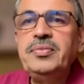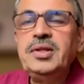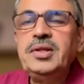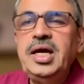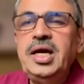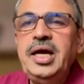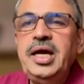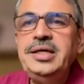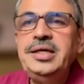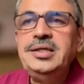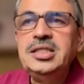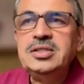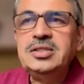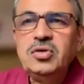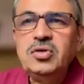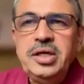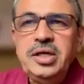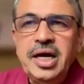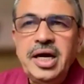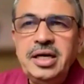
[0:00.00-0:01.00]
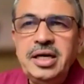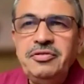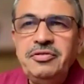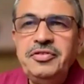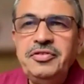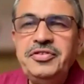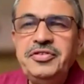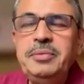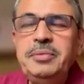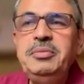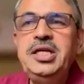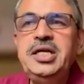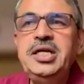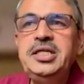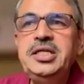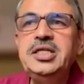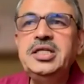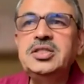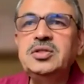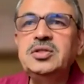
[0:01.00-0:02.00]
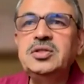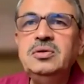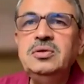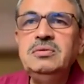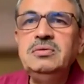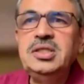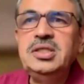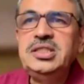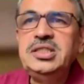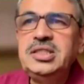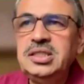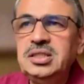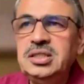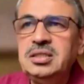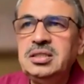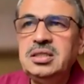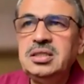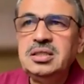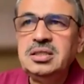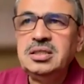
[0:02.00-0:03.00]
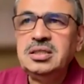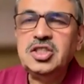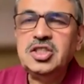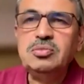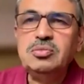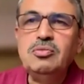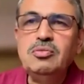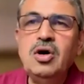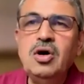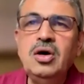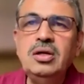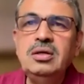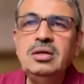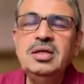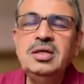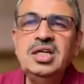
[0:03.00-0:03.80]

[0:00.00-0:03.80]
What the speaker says: and it's only 150 million years ago. It's just a small,